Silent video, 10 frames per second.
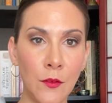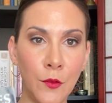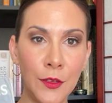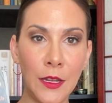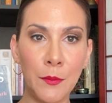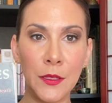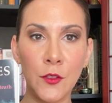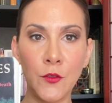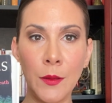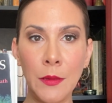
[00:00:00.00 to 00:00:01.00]
I'll hold it up. It's
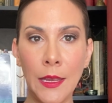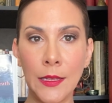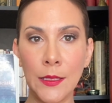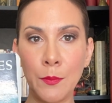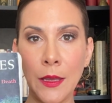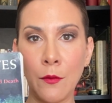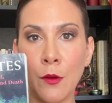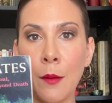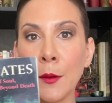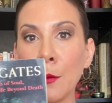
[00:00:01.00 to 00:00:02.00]
Dream Gates by
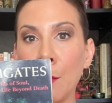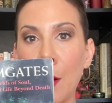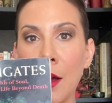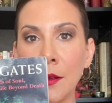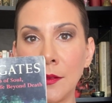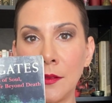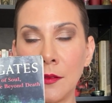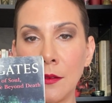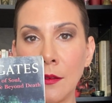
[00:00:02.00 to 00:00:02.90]
Robert Moss.